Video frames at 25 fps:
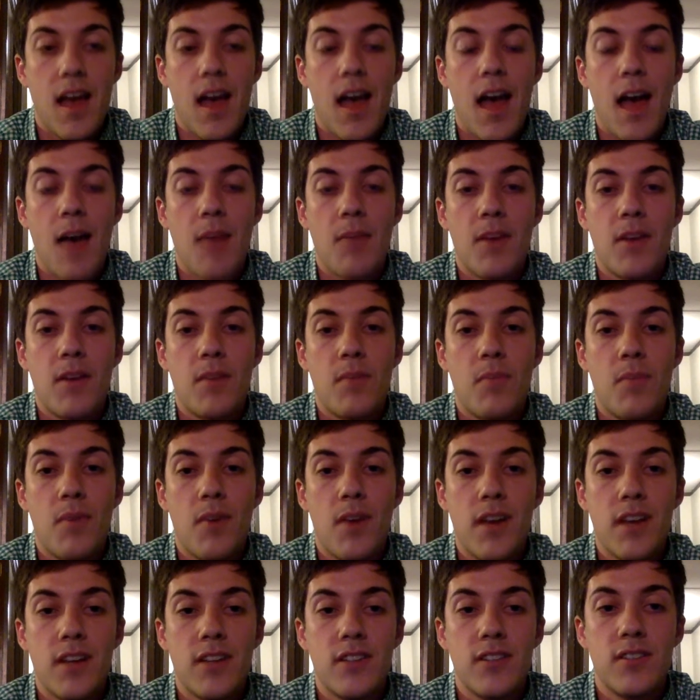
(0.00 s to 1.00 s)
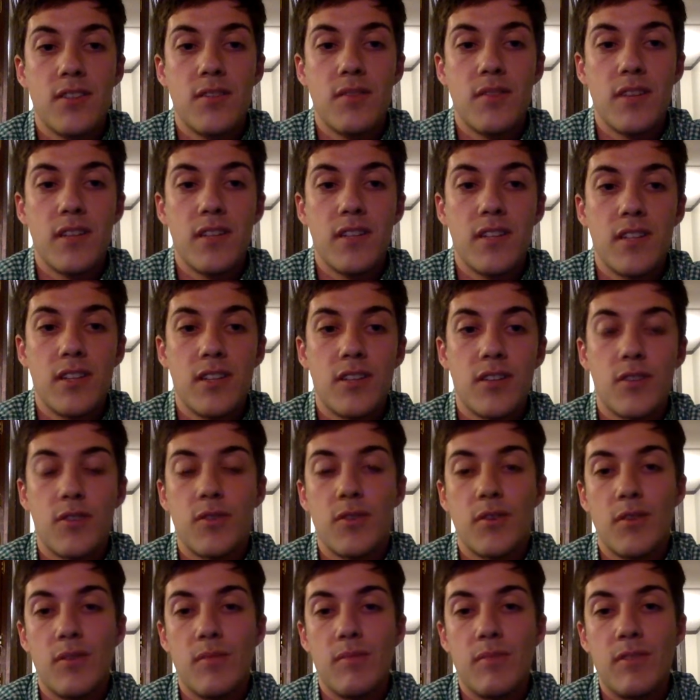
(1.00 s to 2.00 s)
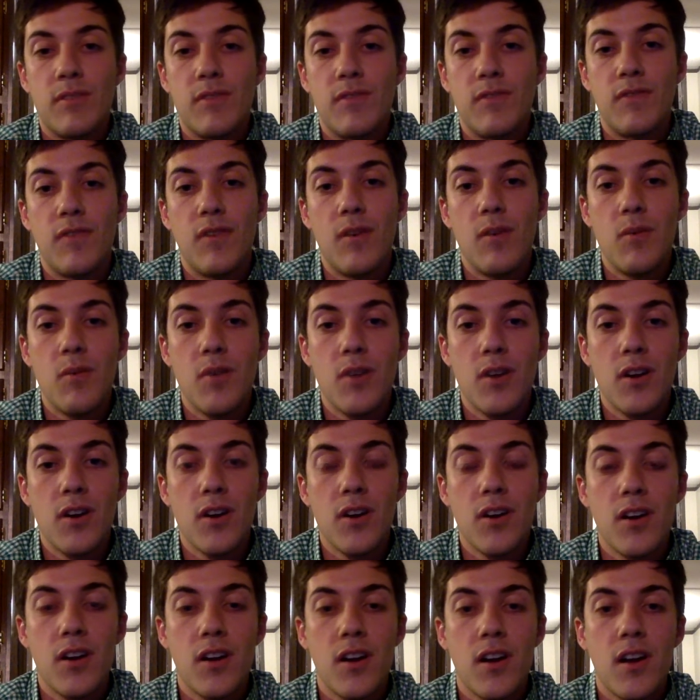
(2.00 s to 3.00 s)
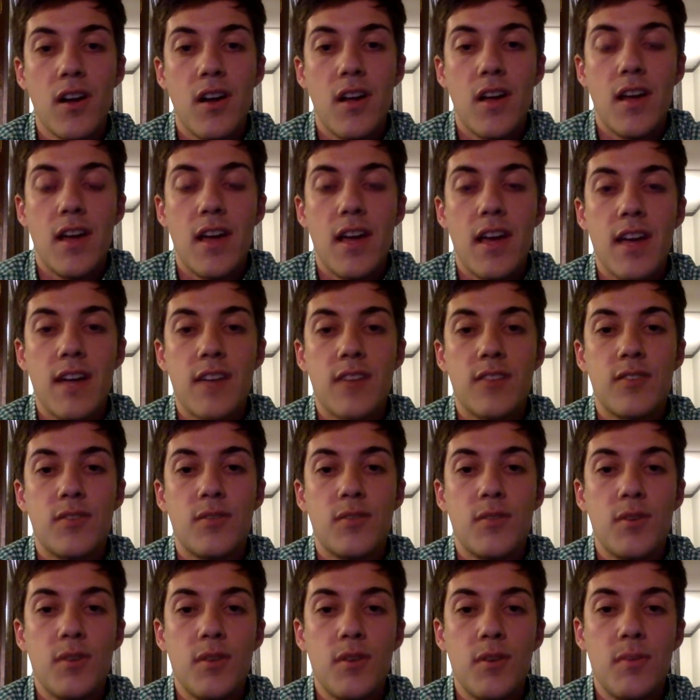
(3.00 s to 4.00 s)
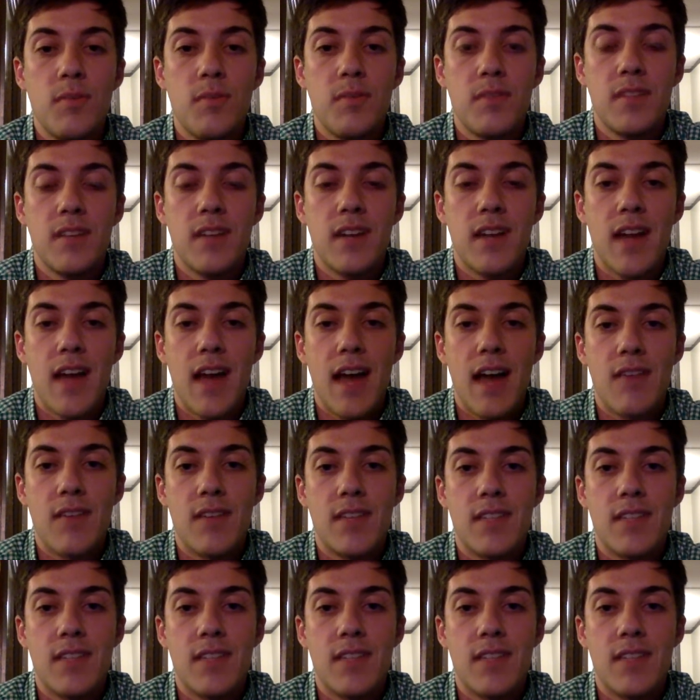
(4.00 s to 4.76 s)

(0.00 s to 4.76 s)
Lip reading: I'm going to break students into groups of 4. Each group is going to have a